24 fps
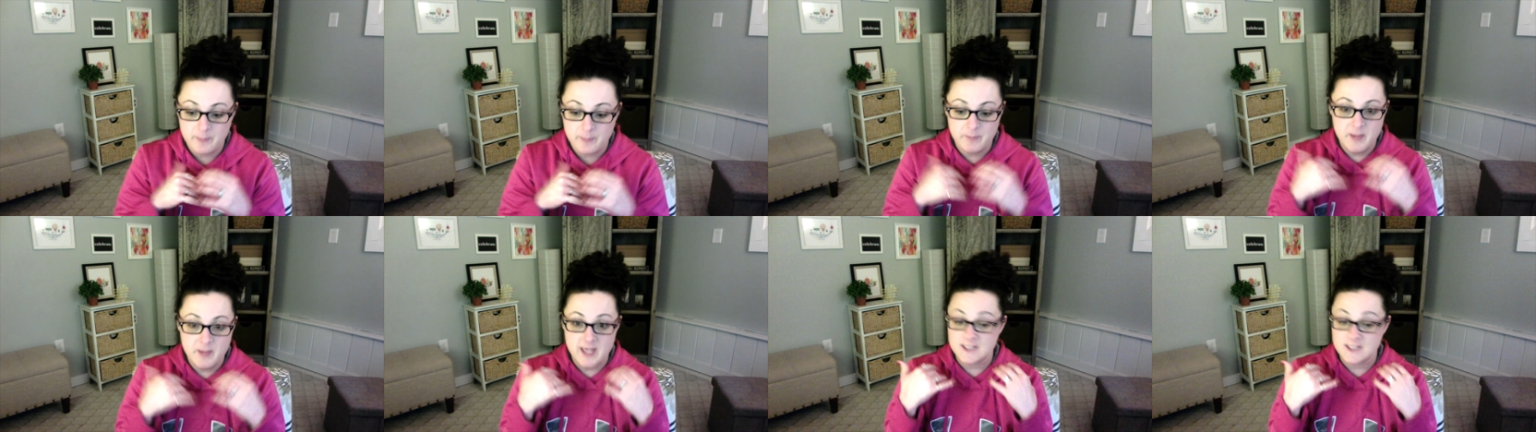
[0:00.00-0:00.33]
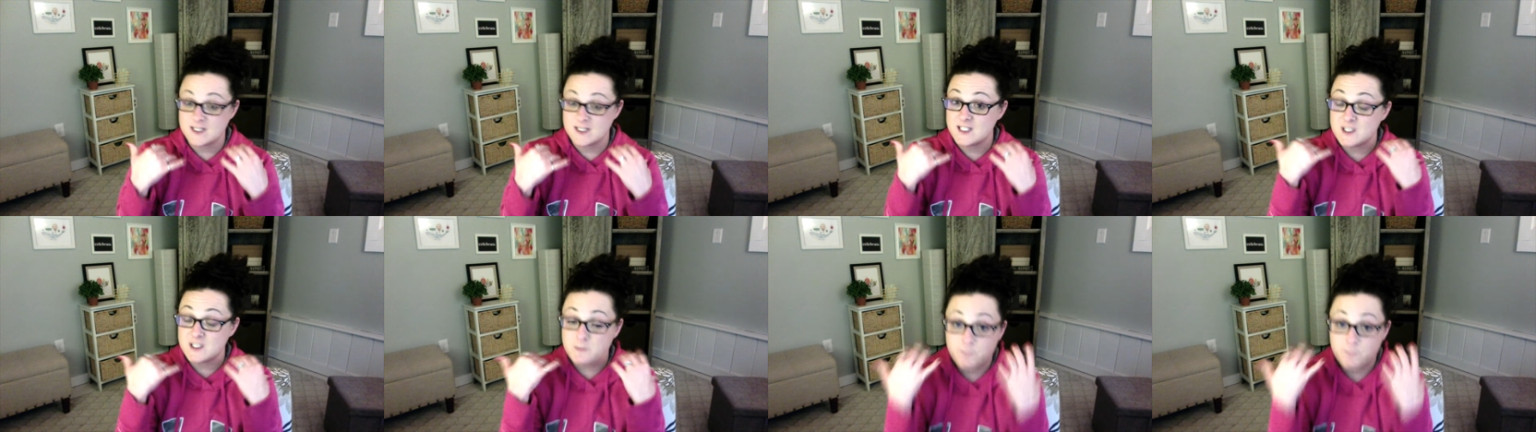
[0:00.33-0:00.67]

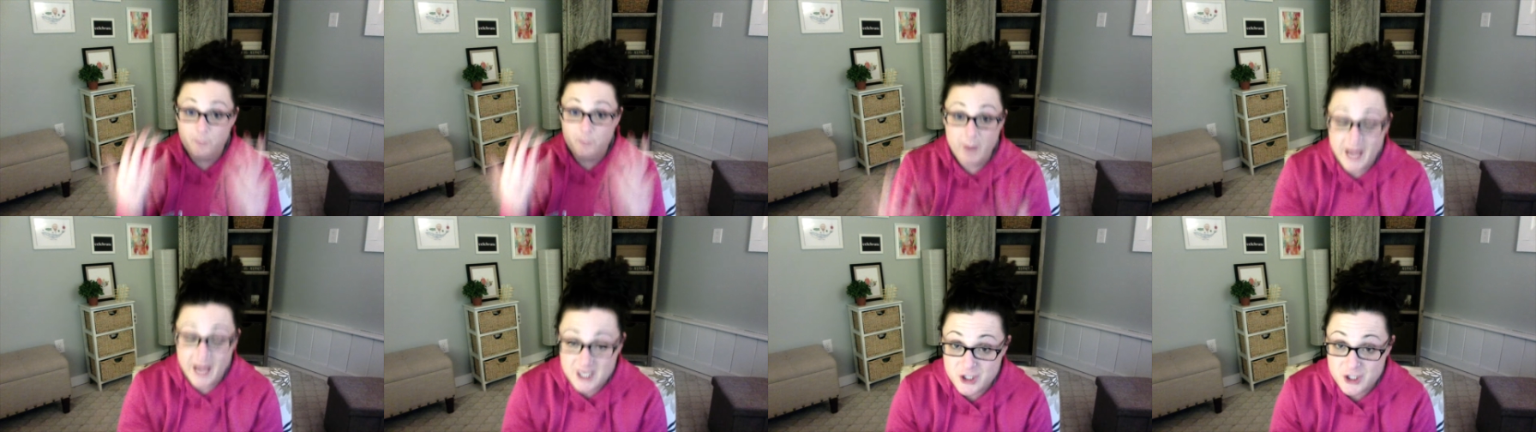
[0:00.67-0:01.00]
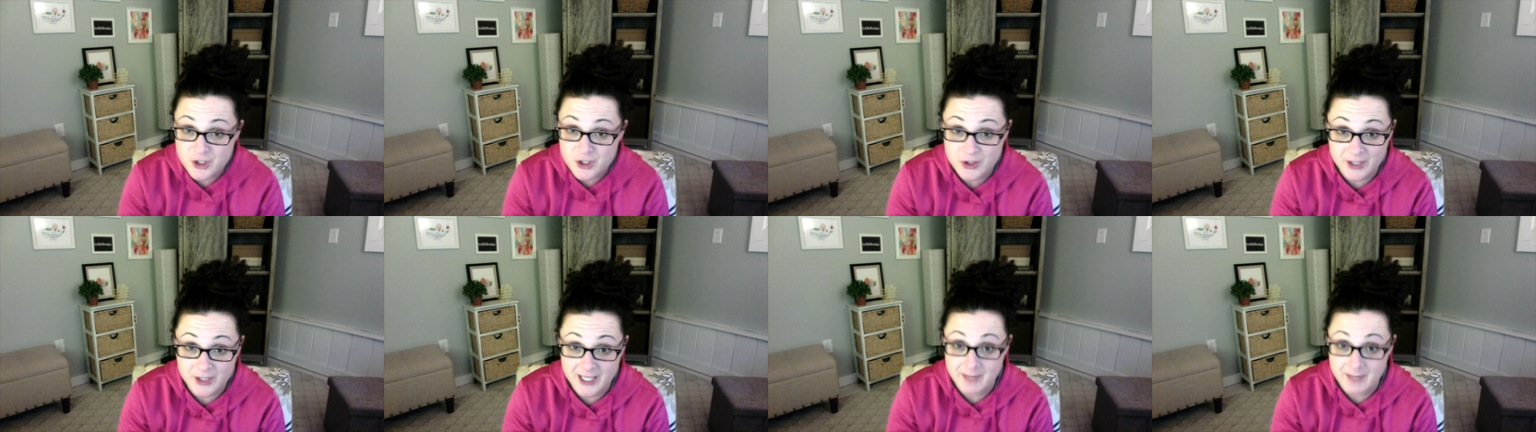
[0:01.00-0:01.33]

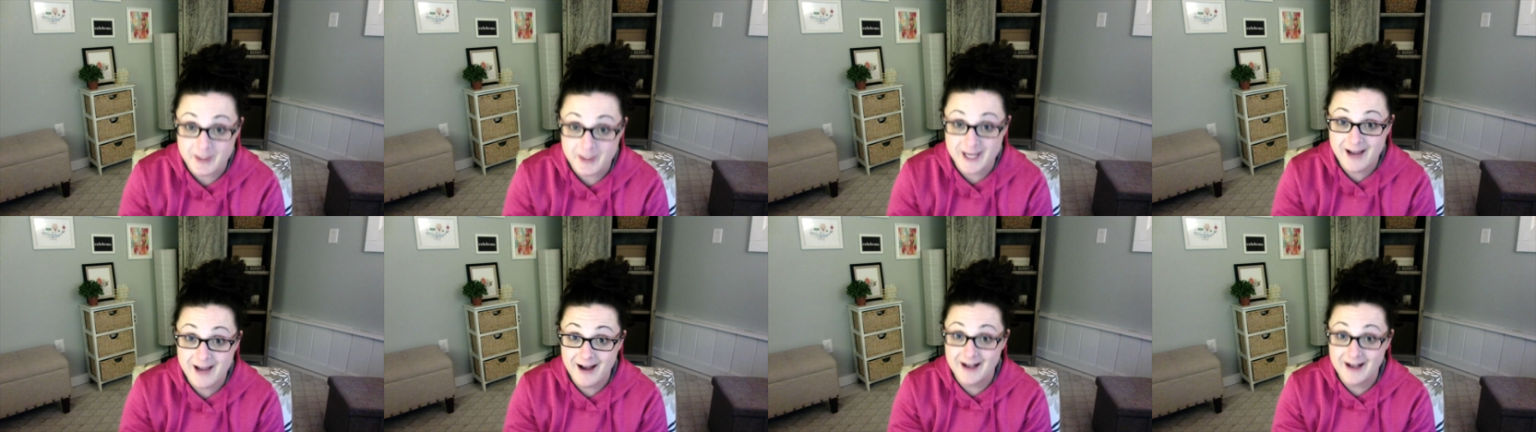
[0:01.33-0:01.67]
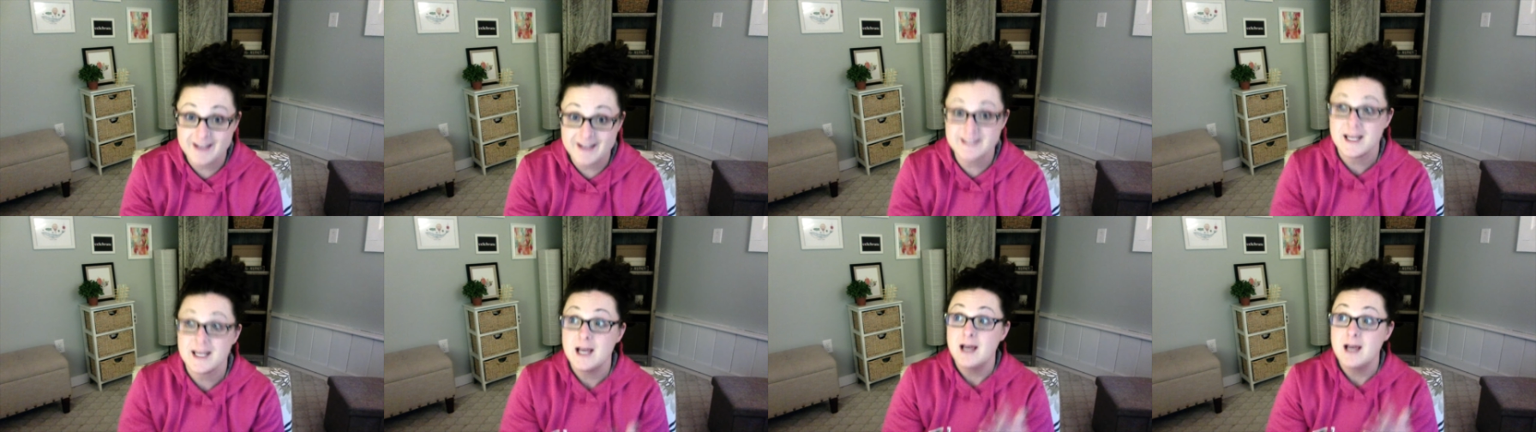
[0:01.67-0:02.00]
especially
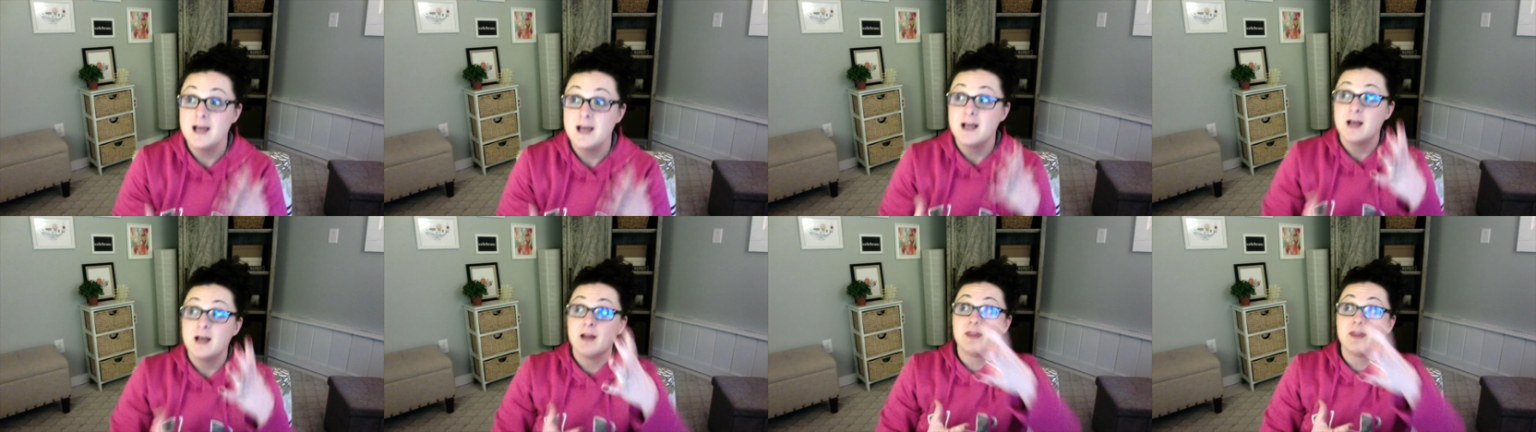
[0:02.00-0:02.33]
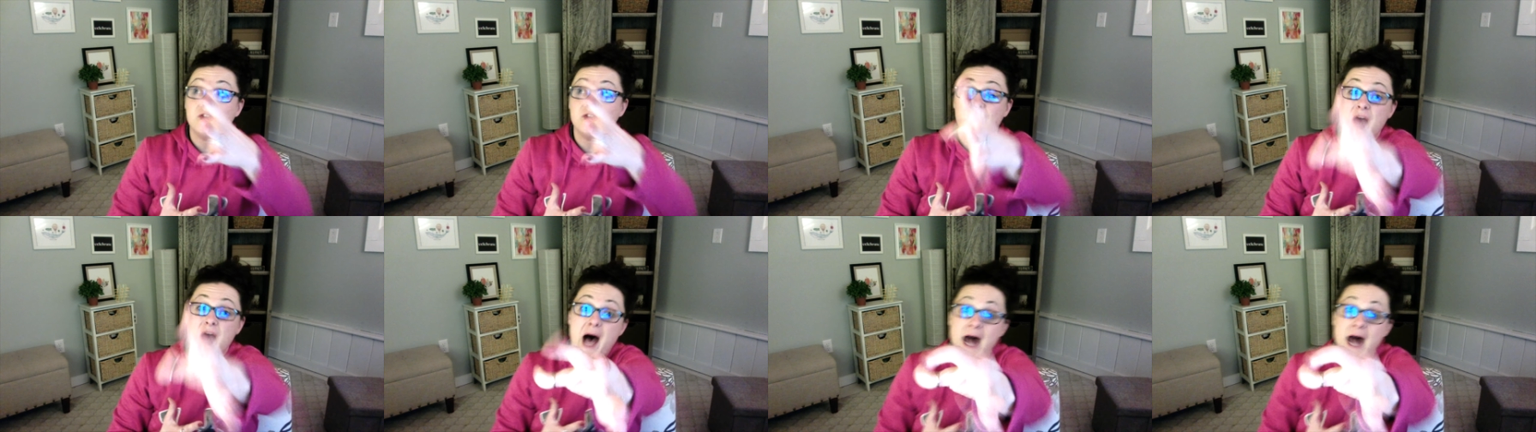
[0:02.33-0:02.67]
because
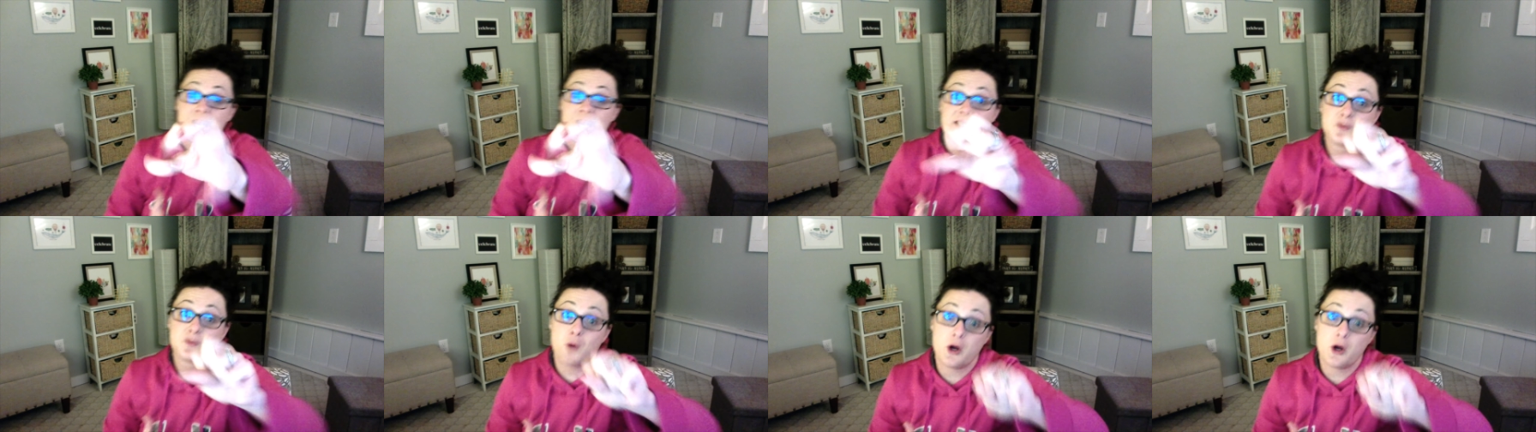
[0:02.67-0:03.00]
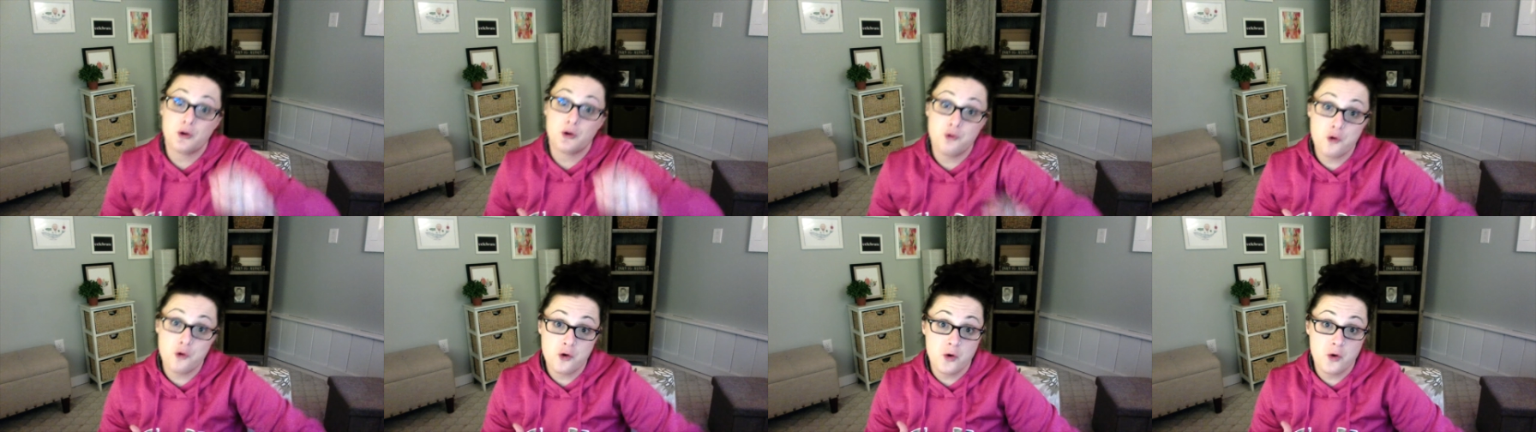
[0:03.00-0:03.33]
that is what
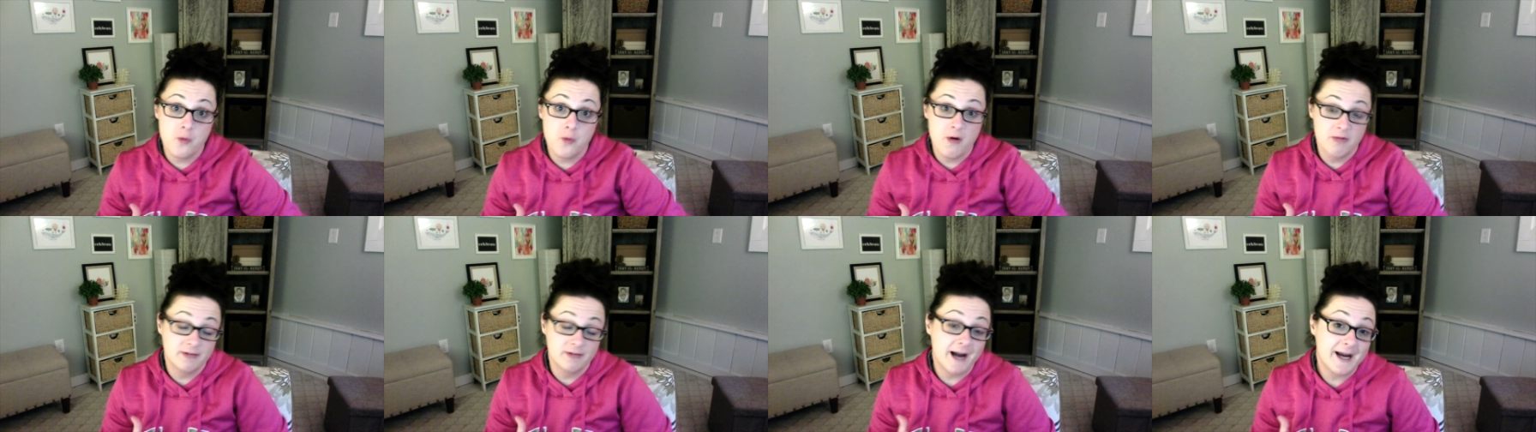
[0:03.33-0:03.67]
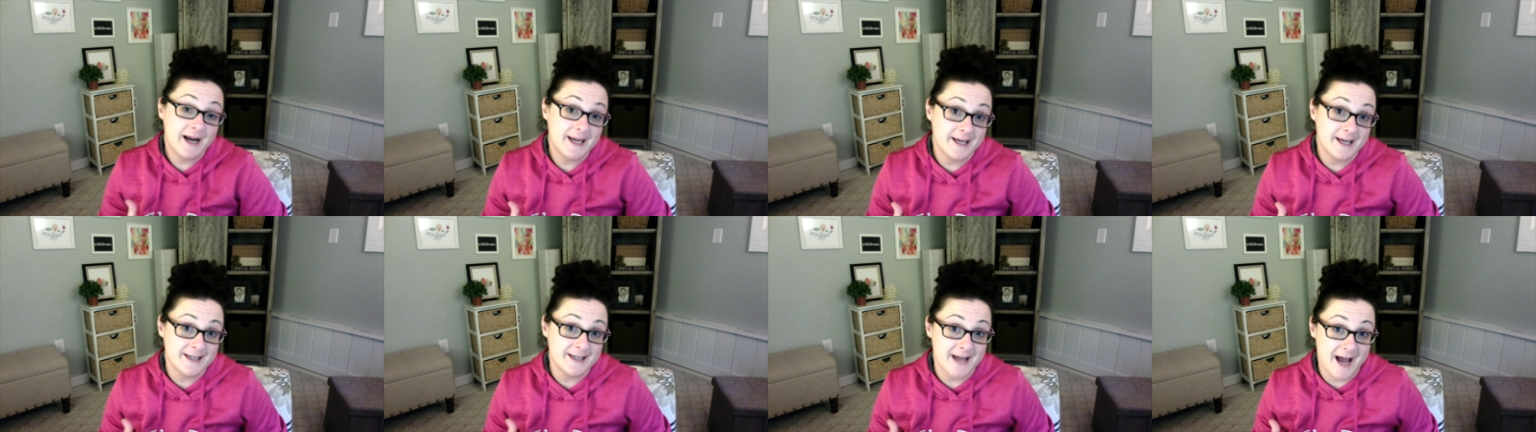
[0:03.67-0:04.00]
Google will
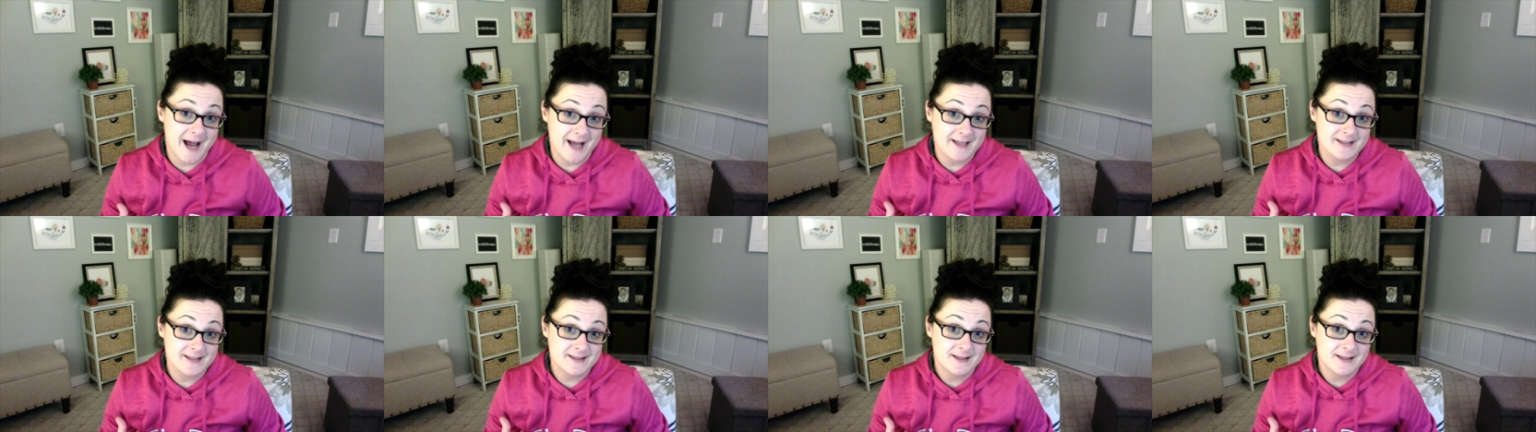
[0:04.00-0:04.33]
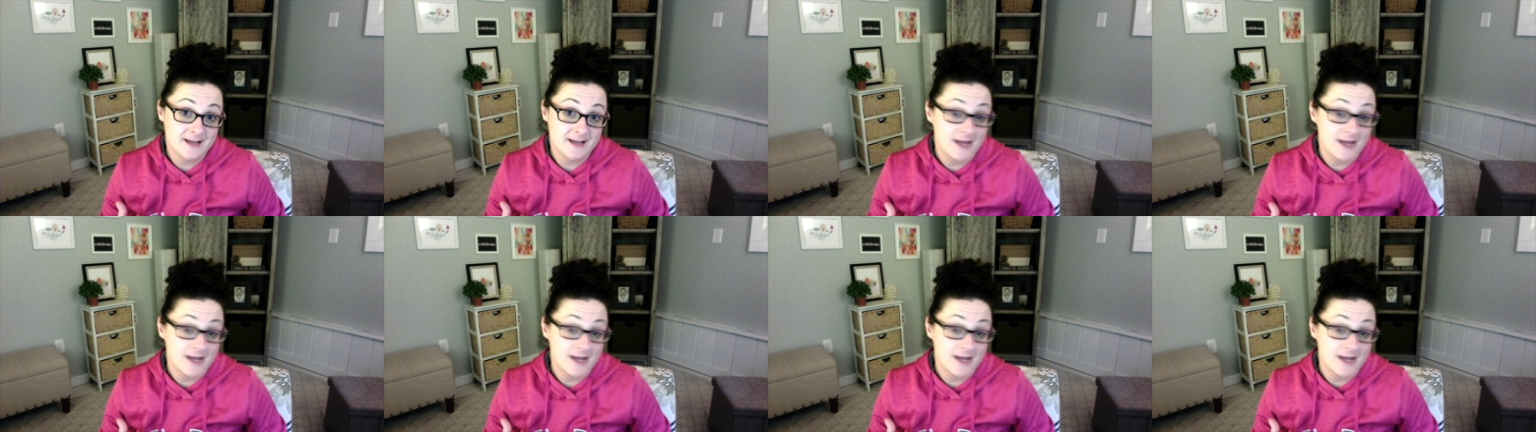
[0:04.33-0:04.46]
recognize.